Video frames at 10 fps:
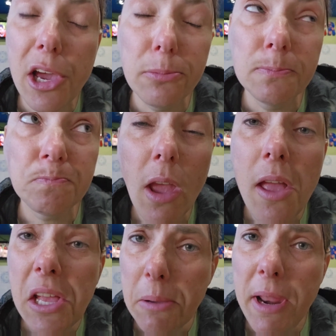So
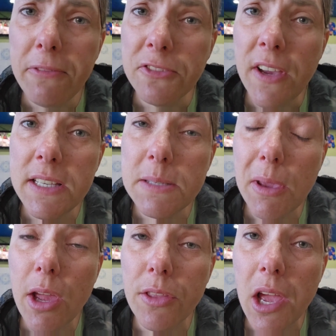I'm gonna have to find
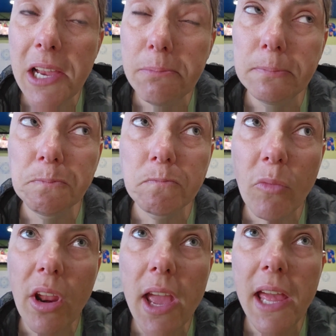something online
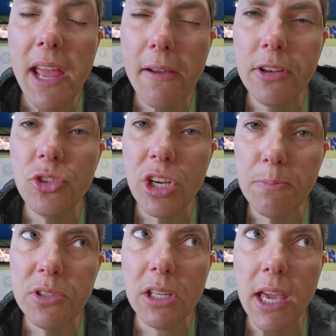and have it
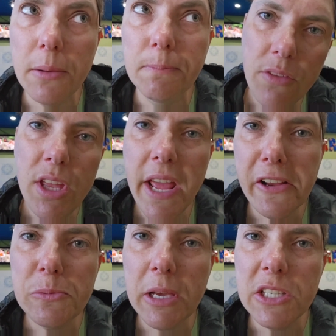shipped to like the
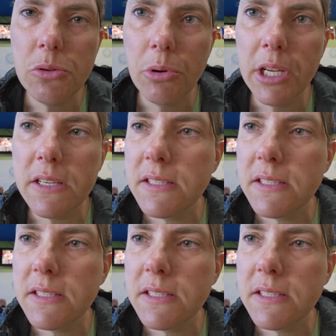next place where we're gonna